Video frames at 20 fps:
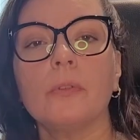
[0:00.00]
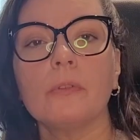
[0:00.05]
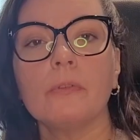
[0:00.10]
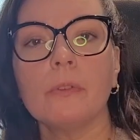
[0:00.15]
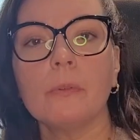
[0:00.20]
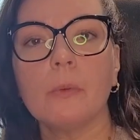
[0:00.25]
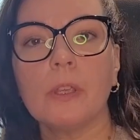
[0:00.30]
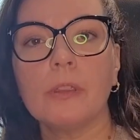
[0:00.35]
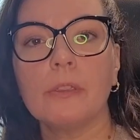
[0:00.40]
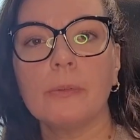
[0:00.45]
of
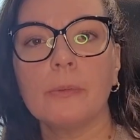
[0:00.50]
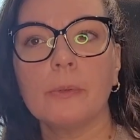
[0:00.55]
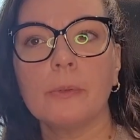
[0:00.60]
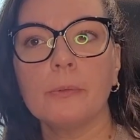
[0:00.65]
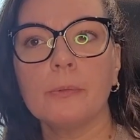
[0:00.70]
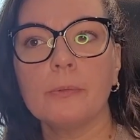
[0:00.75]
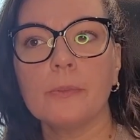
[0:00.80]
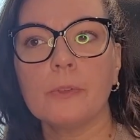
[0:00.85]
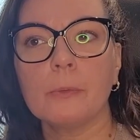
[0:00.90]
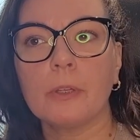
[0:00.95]
the way
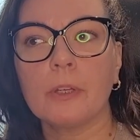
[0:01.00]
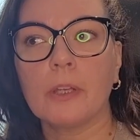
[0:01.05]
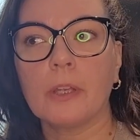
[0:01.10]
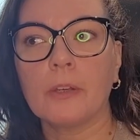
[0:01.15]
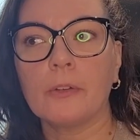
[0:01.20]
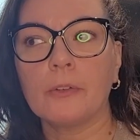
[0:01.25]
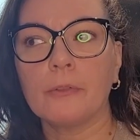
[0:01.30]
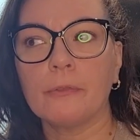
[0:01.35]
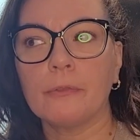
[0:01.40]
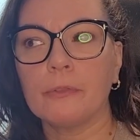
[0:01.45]
through. It's about
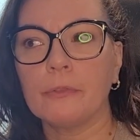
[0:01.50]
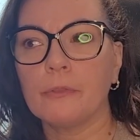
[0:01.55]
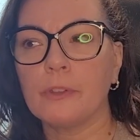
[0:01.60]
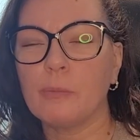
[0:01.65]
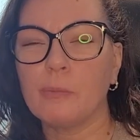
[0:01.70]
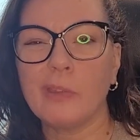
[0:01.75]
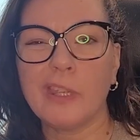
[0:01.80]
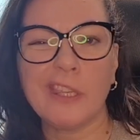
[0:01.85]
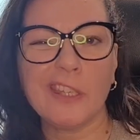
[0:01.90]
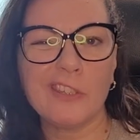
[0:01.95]
150
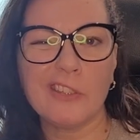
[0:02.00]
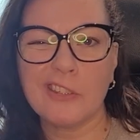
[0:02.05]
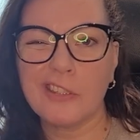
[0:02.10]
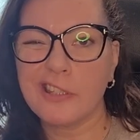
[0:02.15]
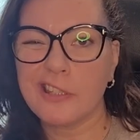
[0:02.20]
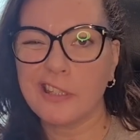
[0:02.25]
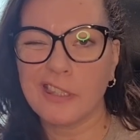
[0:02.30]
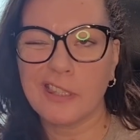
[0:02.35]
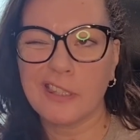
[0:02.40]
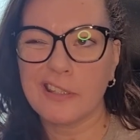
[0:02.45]
pages.
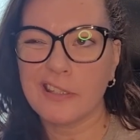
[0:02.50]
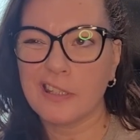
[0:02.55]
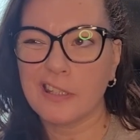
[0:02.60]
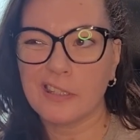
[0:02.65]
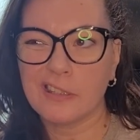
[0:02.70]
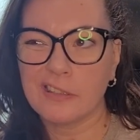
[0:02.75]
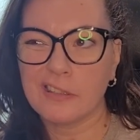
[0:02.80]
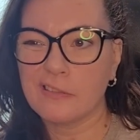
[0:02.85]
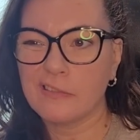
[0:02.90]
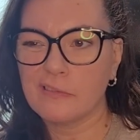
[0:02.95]
I think it's like
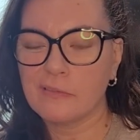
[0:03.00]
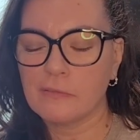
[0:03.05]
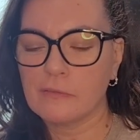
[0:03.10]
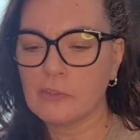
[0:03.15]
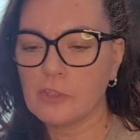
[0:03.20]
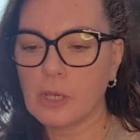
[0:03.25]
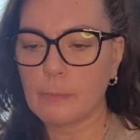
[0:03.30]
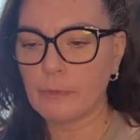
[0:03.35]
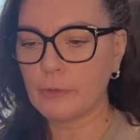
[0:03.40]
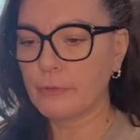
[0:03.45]

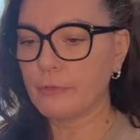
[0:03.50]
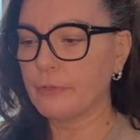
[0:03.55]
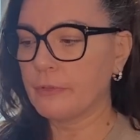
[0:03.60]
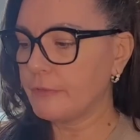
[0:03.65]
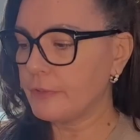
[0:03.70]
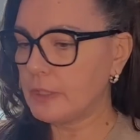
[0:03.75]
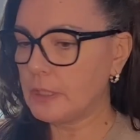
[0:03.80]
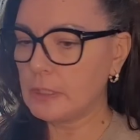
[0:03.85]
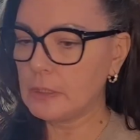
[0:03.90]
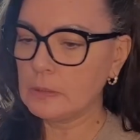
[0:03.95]
chapter
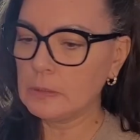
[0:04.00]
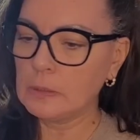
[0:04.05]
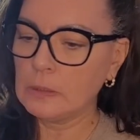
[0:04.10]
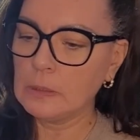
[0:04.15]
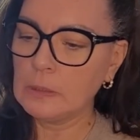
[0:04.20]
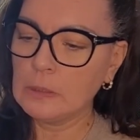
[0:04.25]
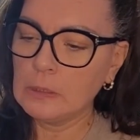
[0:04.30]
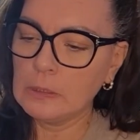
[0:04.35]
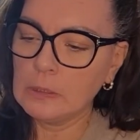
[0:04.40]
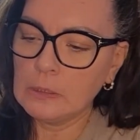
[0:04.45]
15.
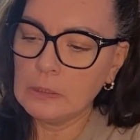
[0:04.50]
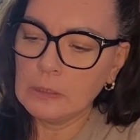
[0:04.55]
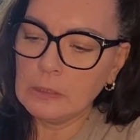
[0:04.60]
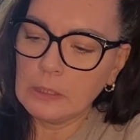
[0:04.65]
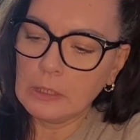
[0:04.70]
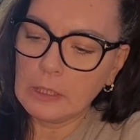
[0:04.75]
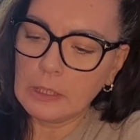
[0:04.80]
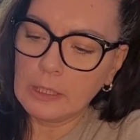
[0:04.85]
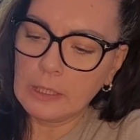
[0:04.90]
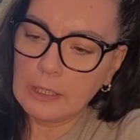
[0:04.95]

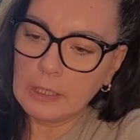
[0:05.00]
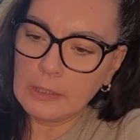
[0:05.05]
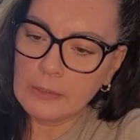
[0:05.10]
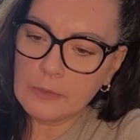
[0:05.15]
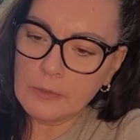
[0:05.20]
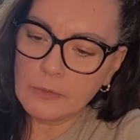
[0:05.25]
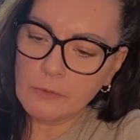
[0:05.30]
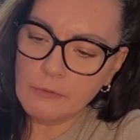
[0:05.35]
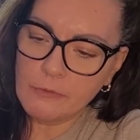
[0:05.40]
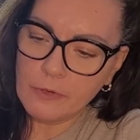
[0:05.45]
And
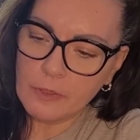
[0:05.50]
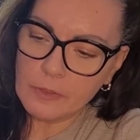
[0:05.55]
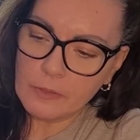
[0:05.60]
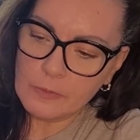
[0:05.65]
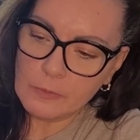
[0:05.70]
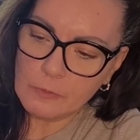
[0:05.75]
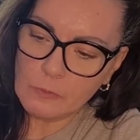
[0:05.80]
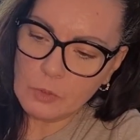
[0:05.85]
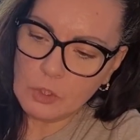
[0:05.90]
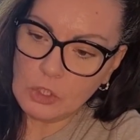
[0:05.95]
so far,
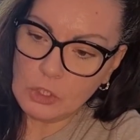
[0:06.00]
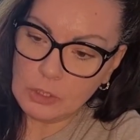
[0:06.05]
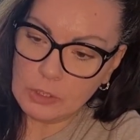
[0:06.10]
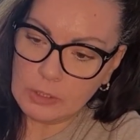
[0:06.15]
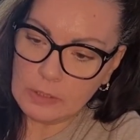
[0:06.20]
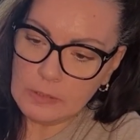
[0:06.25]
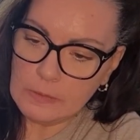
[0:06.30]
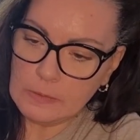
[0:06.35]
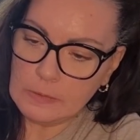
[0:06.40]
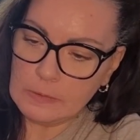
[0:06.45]
so
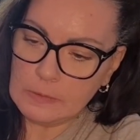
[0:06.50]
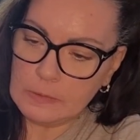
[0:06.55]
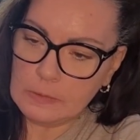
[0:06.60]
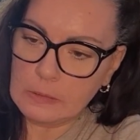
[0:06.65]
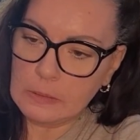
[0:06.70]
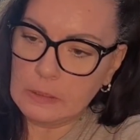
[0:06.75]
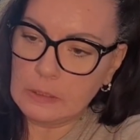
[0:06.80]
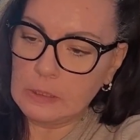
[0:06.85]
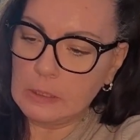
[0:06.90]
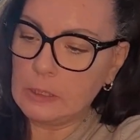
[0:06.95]
good.
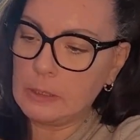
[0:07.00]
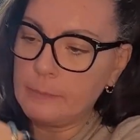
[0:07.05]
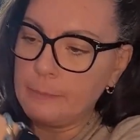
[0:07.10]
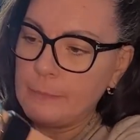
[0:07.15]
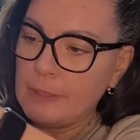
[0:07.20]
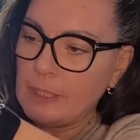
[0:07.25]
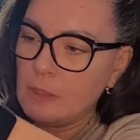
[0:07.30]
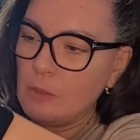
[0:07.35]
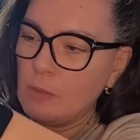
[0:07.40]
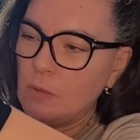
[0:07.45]

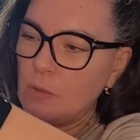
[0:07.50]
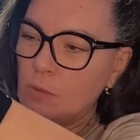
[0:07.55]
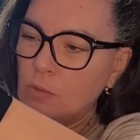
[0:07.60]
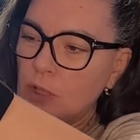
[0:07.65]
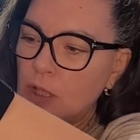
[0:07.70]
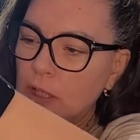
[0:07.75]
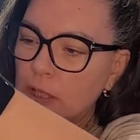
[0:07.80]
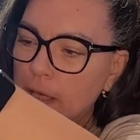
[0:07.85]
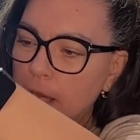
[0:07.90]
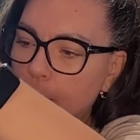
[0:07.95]
Not a whole
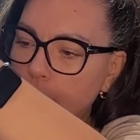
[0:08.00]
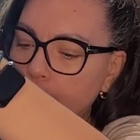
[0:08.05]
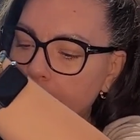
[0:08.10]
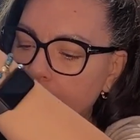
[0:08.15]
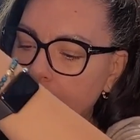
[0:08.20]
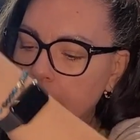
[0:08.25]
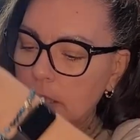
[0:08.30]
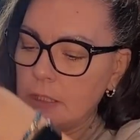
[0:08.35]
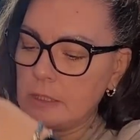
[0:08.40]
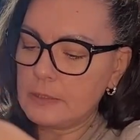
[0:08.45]
lot
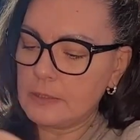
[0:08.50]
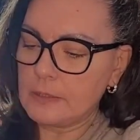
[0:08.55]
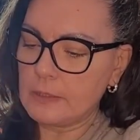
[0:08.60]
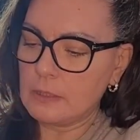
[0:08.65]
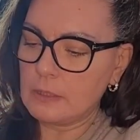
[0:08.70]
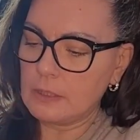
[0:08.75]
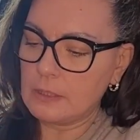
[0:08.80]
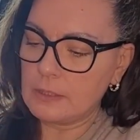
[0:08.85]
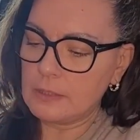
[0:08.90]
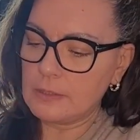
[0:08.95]
happening. It's
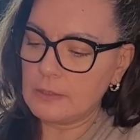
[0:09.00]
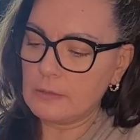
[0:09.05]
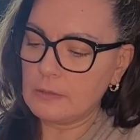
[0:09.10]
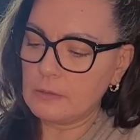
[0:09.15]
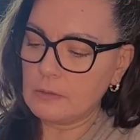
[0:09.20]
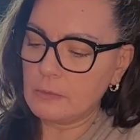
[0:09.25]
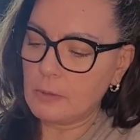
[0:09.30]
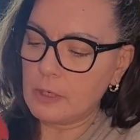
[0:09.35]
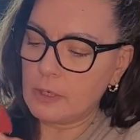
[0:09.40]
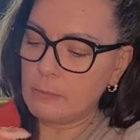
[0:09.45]
still
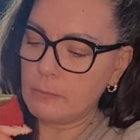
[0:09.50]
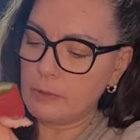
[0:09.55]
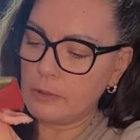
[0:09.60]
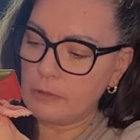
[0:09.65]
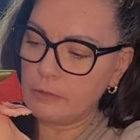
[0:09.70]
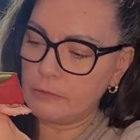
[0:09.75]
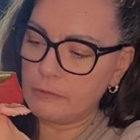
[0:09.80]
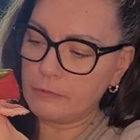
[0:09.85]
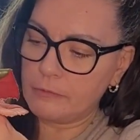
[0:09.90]
quite a bit of